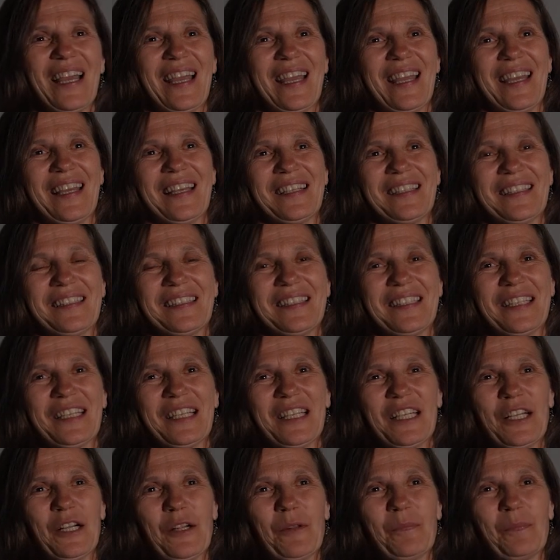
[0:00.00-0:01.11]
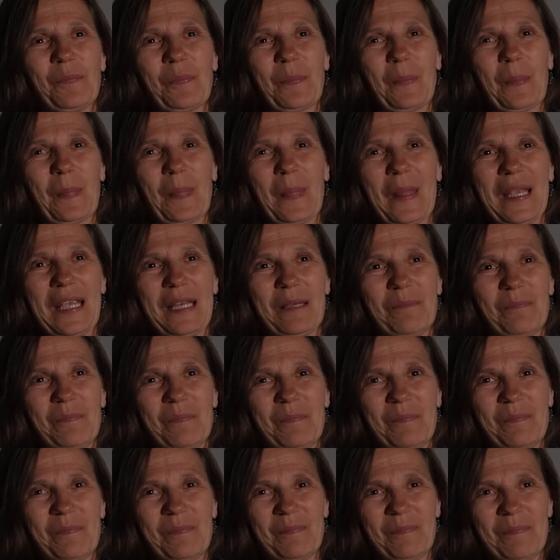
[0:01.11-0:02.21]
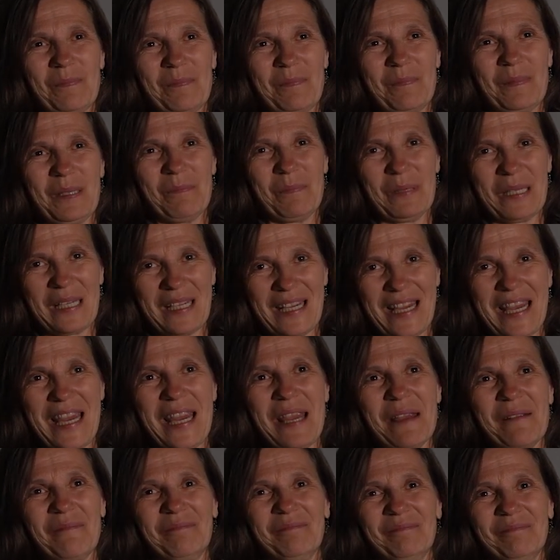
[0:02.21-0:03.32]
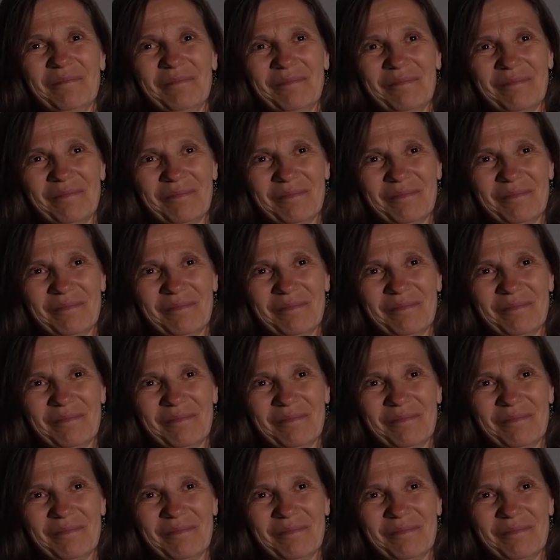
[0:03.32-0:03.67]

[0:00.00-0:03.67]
And it became